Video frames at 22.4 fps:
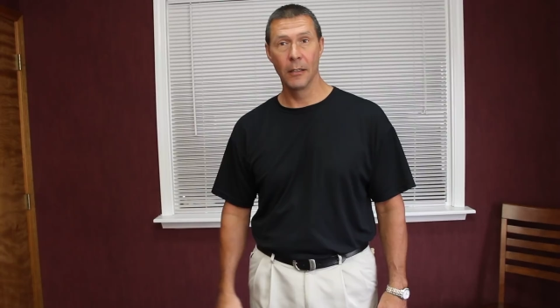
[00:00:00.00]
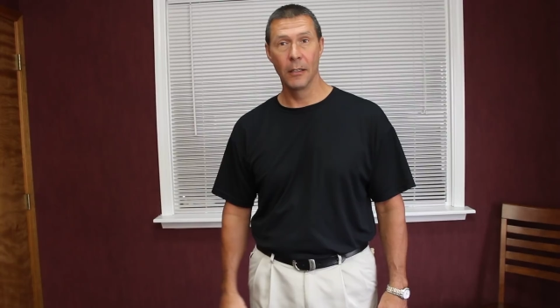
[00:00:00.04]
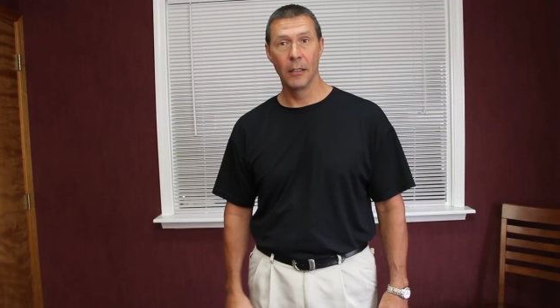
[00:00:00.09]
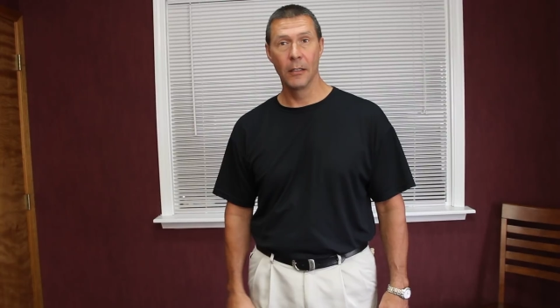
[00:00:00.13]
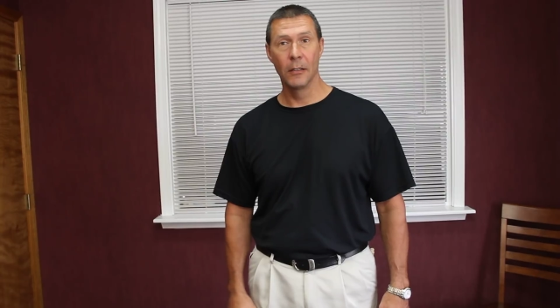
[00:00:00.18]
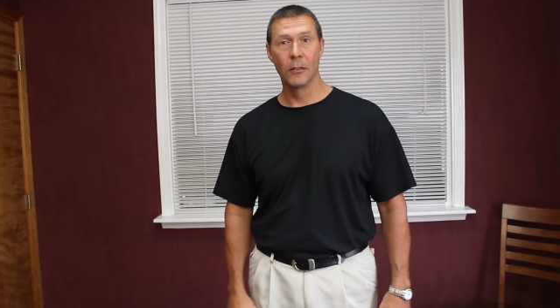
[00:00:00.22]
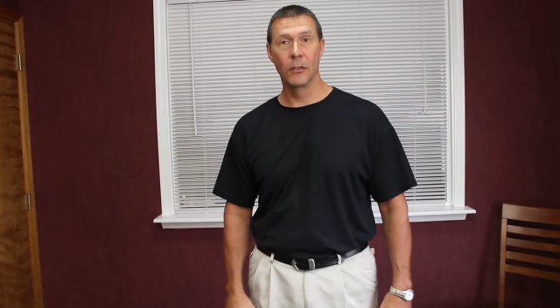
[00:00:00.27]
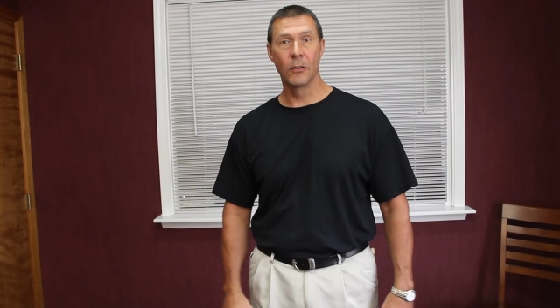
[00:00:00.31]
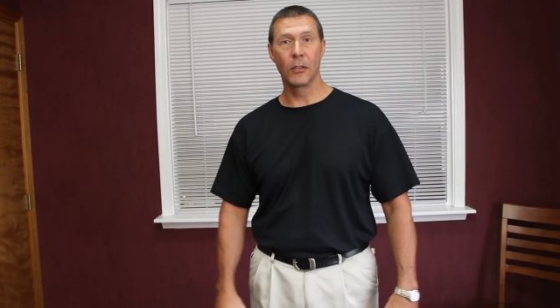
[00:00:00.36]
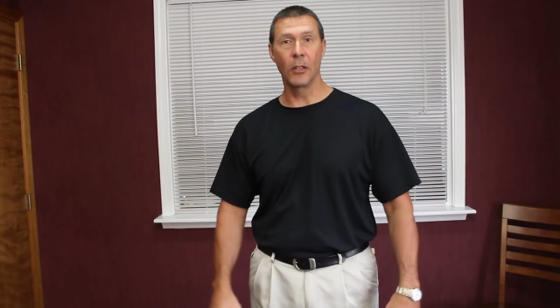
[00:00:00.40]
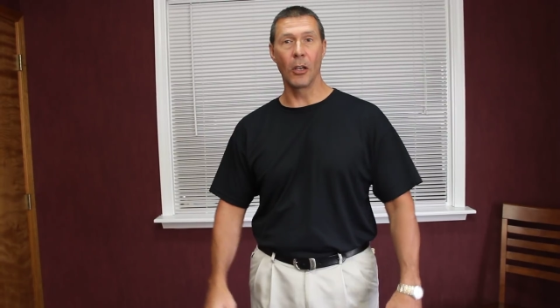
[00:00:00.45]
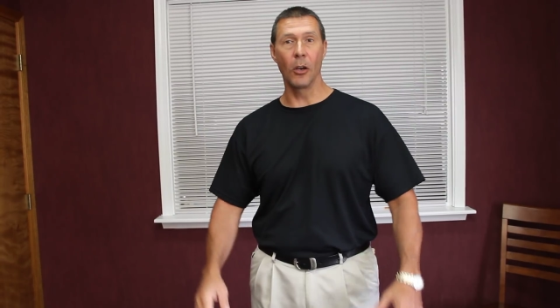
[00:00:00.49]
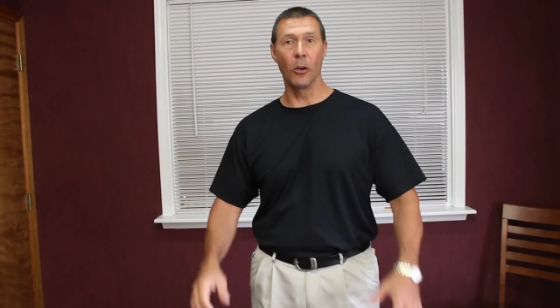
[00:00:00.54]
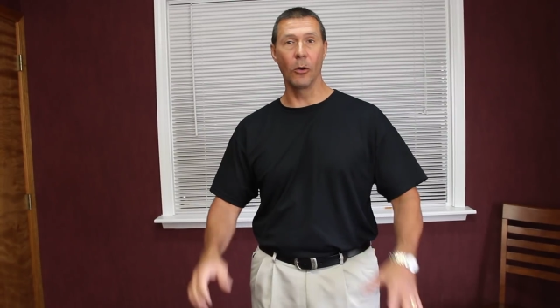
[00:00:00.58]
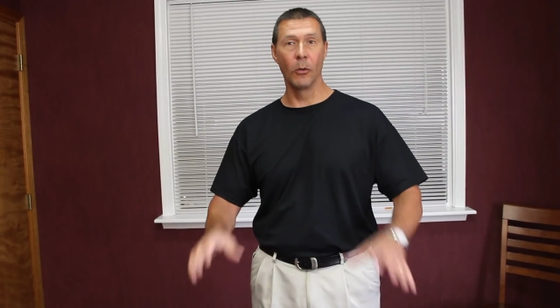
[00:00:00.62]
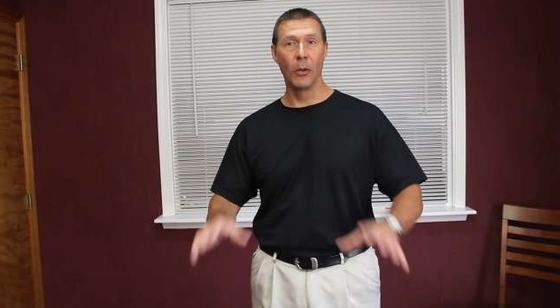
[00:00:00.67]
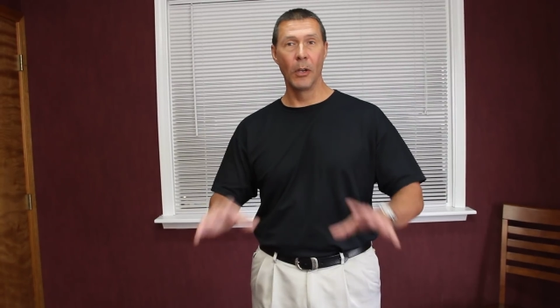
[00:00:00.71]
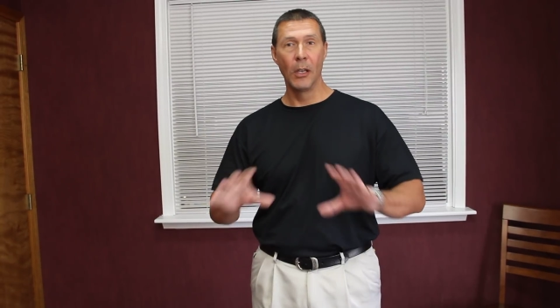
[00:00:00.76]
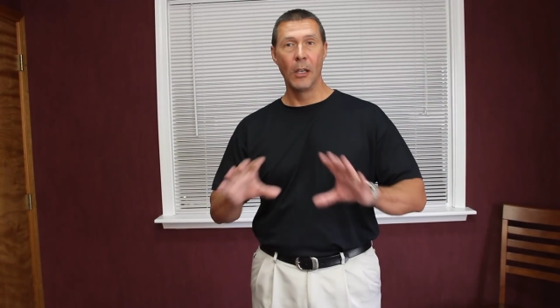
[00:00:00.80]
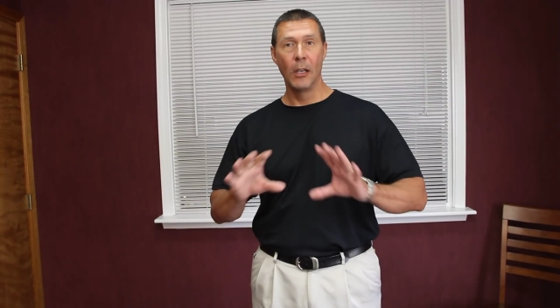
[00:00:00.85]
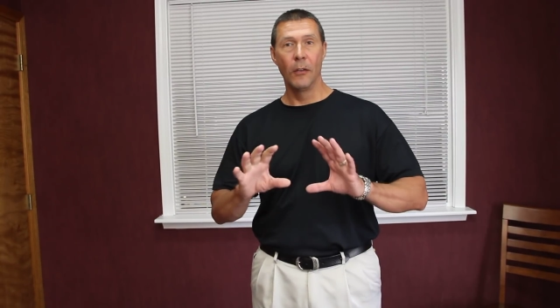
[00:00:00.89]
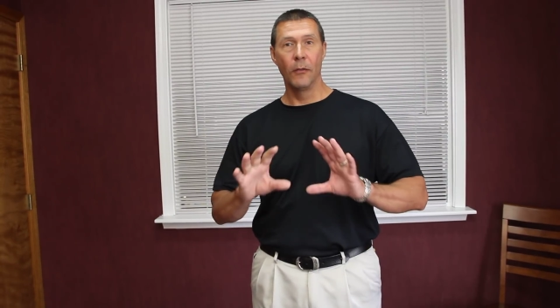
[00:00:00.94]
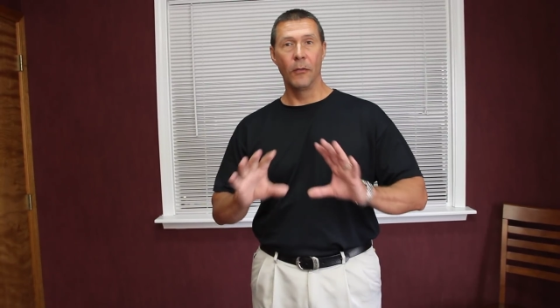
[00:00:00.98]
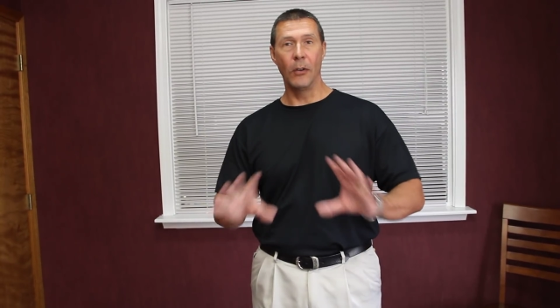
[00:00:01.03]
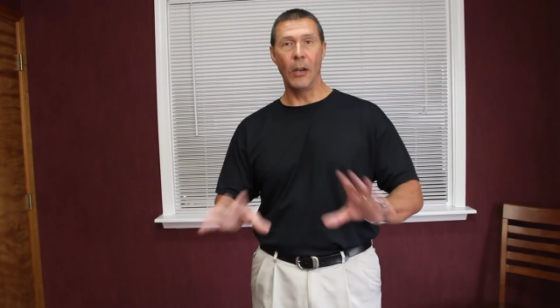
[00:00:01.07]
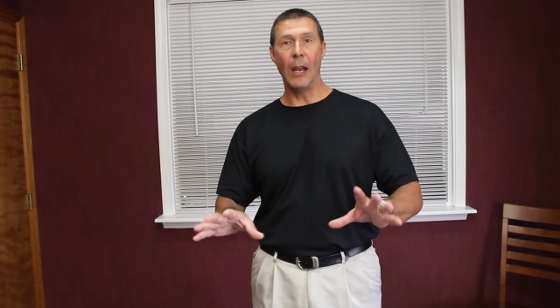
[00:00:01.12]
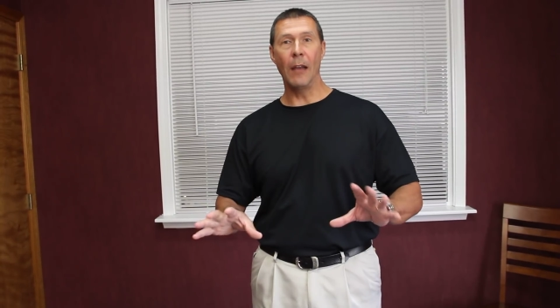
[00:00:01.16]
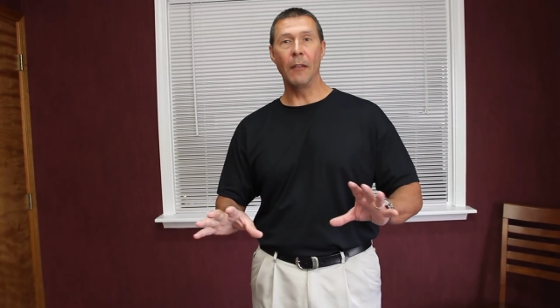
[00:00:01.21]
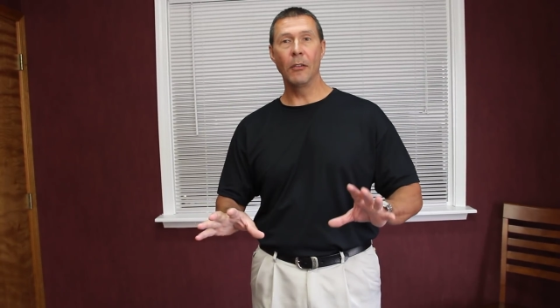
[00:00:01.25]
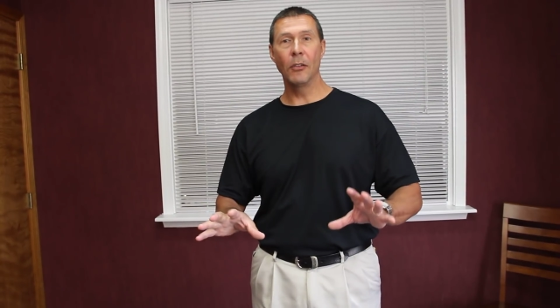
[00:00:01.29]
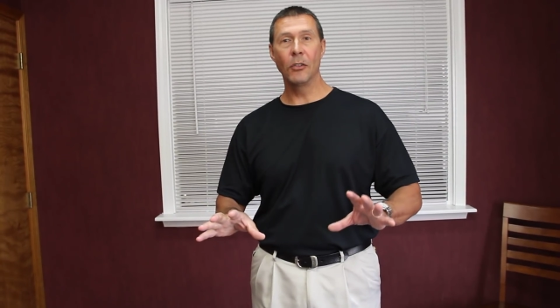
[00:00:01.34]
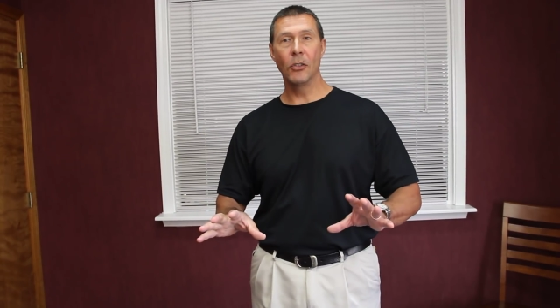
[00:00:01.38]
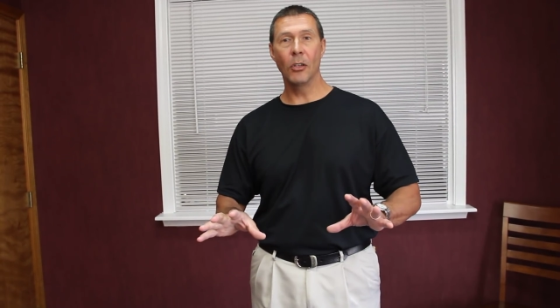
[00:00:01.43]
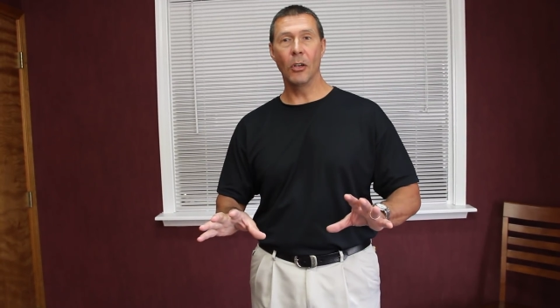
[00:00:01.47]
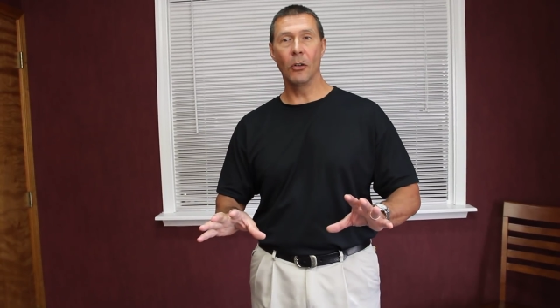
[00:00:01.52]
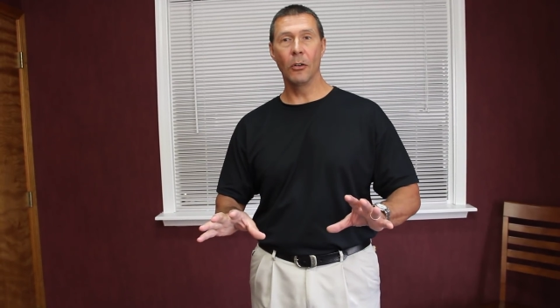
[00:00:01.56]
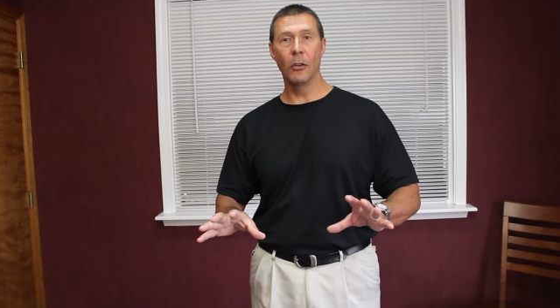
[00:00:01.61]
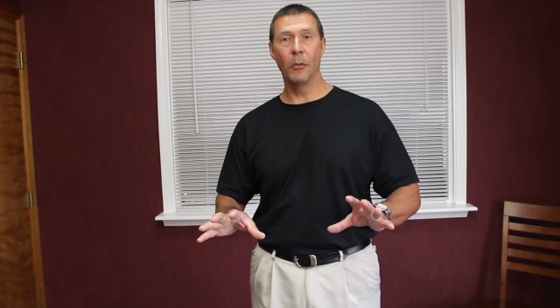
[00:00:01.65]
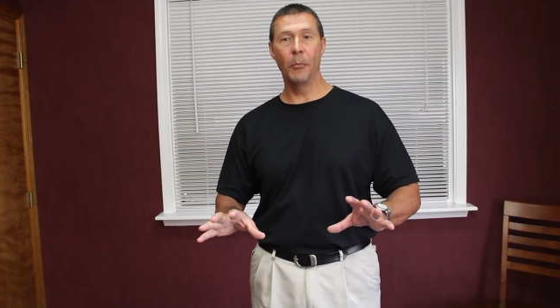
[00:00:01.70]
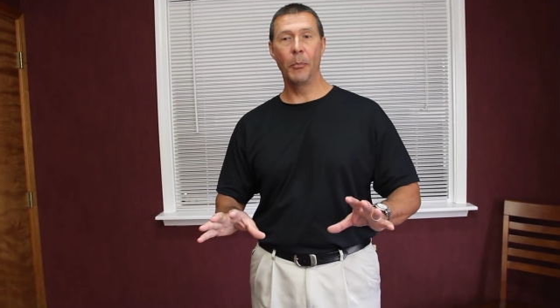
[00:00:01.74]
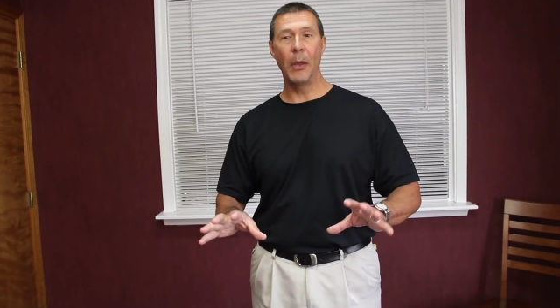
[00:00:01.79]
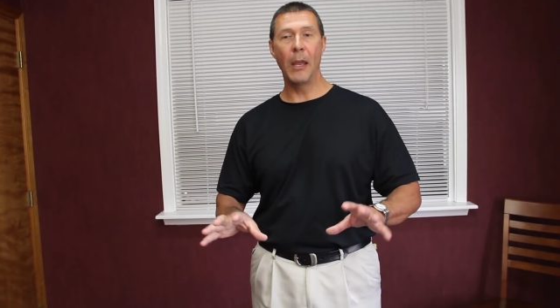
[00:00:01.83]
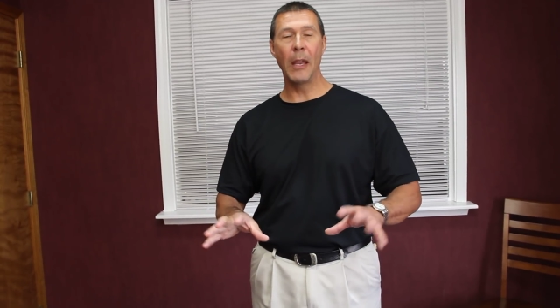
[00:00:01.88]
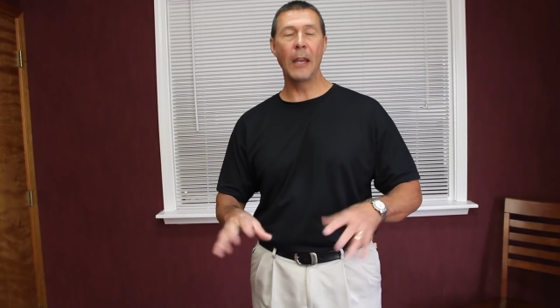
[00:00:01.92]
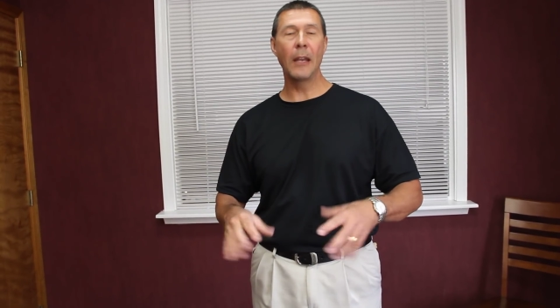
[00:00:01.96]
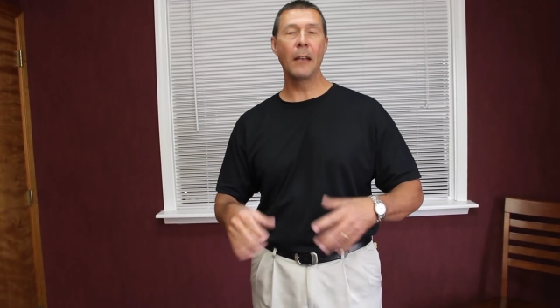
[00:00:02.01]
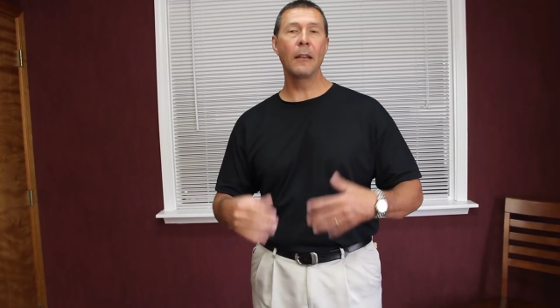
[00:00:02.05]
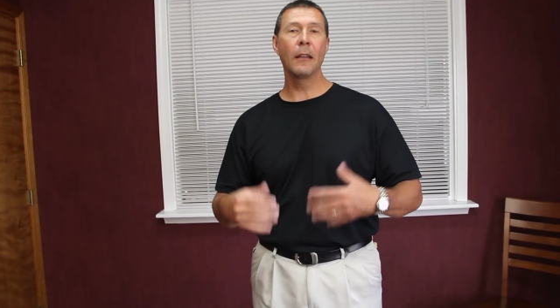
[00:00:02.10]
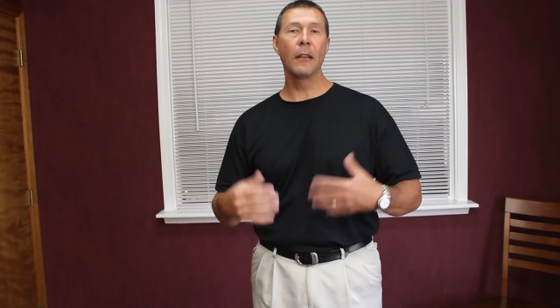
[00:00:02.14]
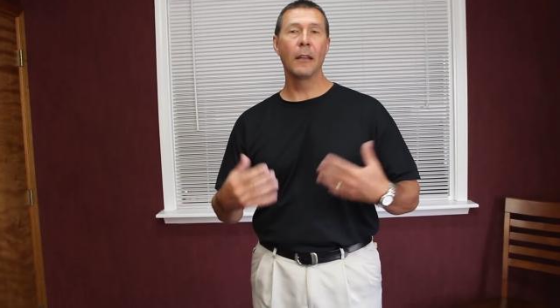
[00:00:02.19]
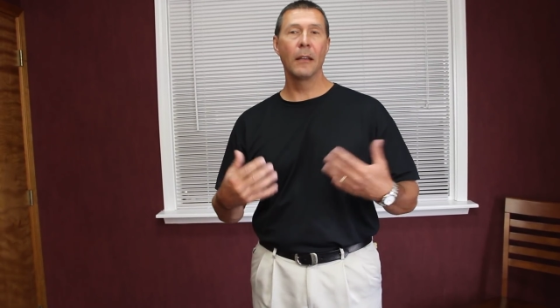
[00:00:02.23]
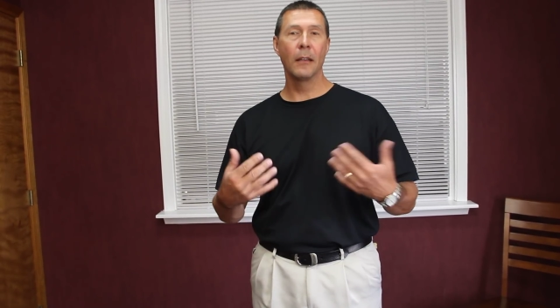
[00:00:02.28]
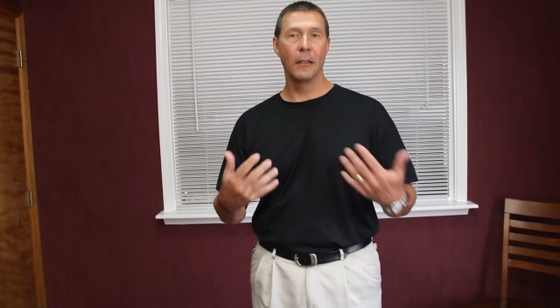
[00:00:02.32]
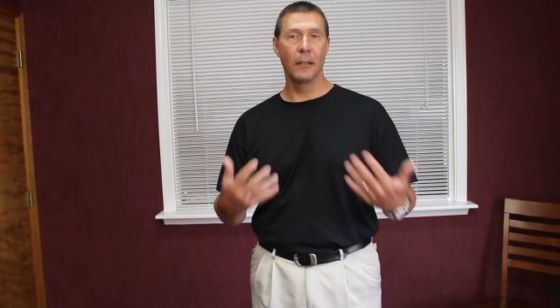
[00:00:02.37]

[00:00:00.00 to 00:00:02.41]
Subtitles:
So if you're having shoulder pain,